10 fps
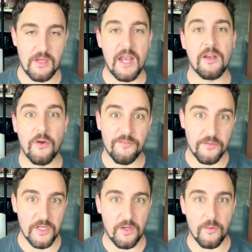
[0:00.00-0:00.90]
I don't know if I've
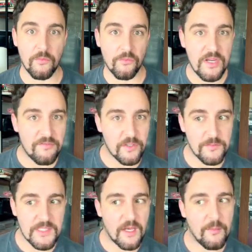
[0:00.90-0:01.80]
got to go and
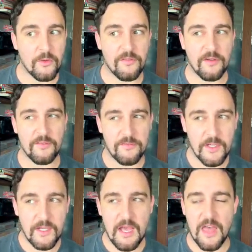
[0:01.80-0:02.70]
refilm some, or if I
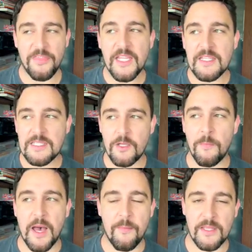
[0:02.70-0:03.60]
think it's
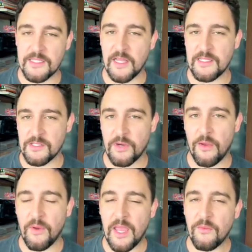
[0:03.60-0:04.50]
compartmentalized the
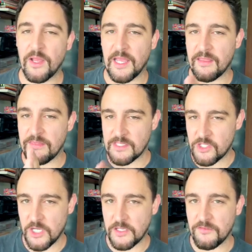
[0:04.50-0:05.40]
right way, where like this
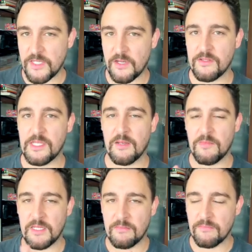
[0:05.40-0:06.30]
chunk of videos can
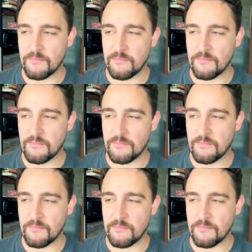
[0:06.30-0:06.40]
be